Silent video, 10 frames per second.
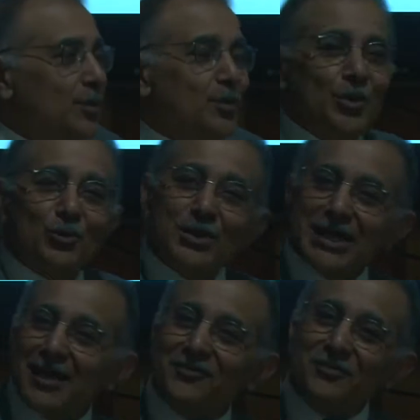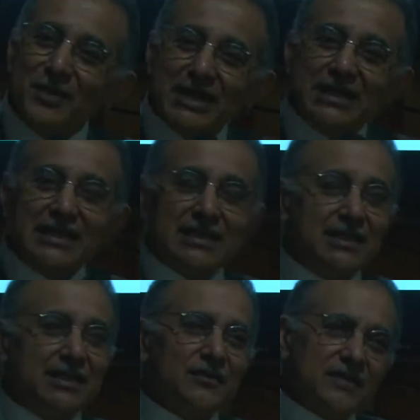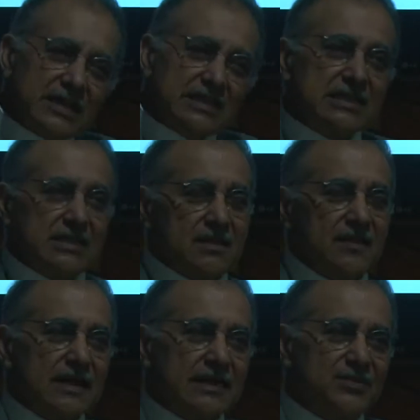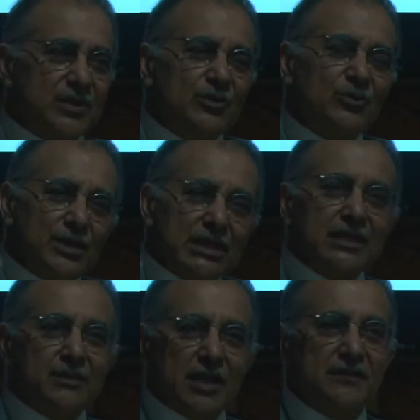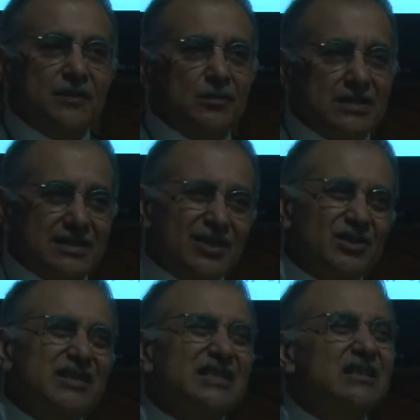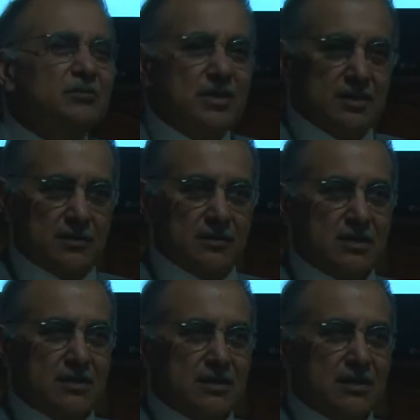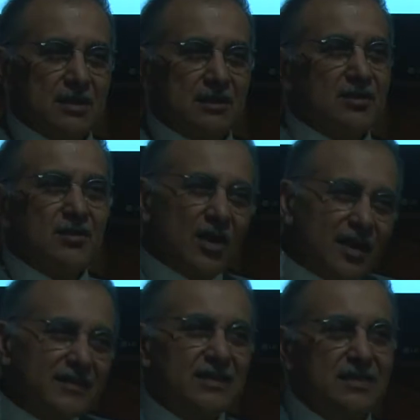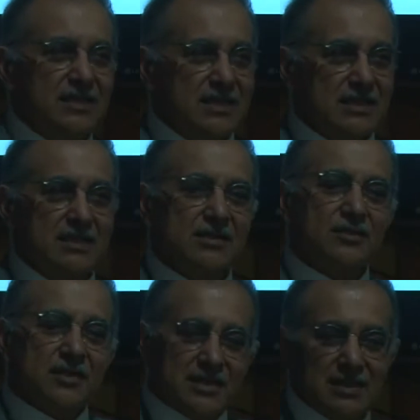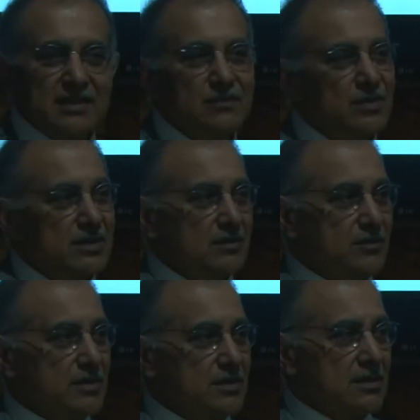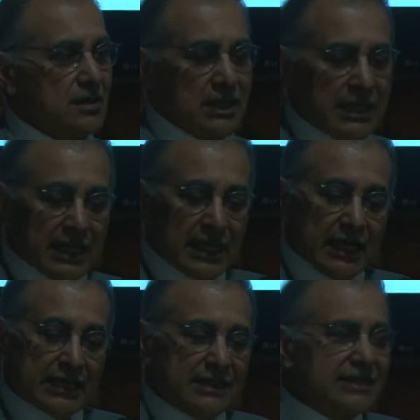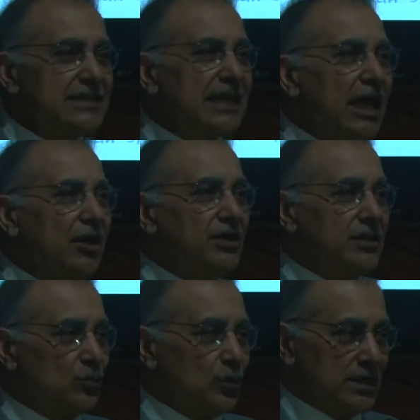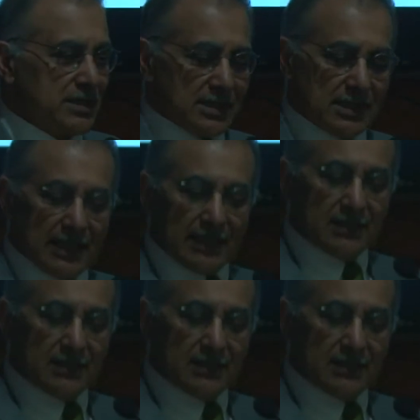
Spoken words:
But we have many of these things, but really my view is they're symptoms. They're not the disease, they're the symptoms. And an Italian once said,